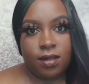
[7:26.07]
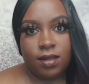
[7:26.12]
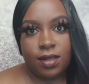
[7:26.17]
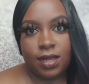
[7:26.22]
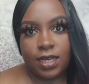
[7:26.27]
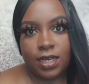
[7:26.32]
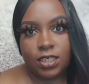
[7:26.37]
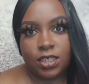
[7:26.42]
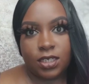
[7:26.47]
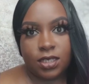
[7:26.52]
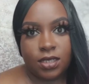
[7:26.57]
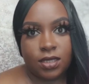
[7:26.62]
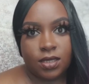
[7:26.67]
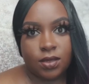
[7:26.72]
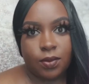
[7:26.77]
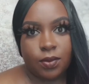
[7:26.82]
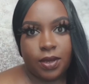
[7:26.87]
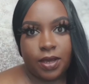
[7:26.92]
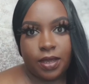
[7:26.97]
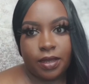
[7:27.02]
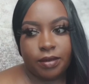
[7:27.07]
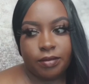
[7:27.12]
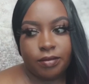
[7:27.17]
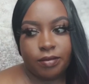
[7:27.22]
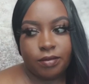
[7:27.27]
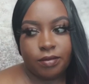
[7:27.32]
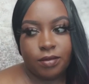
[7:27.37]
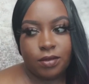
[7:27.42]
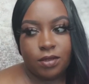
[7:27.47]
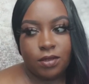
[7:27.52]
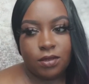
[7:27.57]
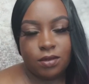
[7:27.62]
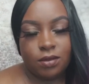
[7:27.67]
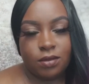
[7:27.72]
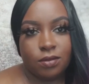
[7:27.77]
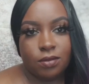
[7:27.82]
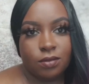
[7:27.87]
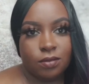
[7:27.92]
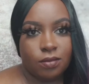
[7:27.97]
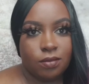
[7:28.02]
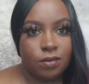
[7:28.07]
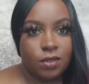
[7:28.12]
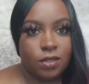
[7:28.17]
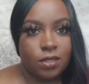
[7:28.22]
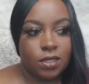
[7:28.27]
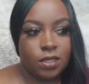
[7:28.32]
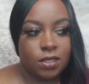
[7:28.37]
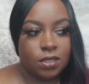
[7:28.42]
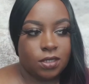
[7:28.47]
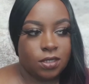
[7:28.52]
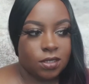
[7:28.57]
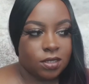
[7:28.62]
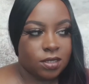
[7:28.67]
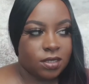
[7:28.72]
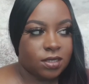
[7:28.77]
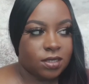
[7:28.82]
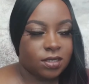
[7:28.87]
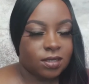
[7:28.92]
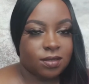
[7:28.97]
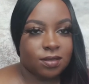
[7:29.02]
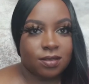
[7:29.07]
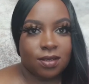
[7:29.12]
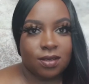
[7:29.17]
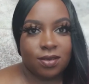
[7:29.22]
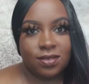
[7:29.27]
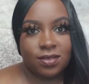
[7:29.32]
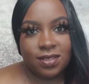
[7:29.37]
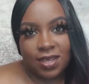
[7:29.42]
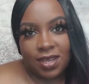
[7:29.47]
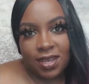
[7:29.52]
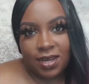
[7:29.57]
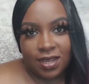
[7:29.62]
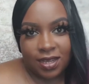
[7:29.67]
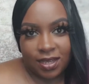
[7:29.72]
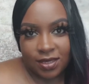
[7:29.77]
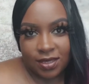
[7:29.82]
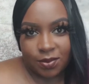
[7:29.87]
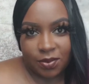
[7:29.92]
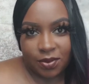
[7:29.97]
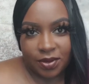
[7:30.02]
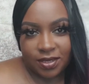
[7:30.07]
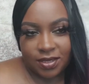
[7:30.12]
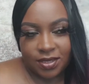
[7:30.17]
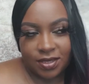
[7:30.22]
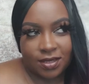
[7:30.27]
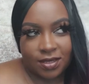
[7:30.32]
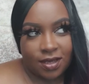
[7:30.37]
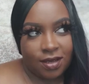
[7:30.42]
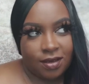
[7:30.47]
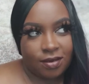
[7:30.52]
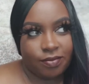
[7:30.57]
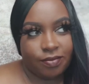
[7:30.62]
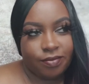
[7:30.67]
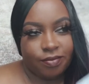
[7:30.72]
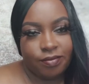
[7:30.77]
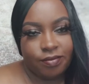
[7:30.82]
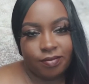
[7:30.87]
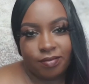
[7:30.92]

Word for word: lashes when, you know, you can just go to AliExpress and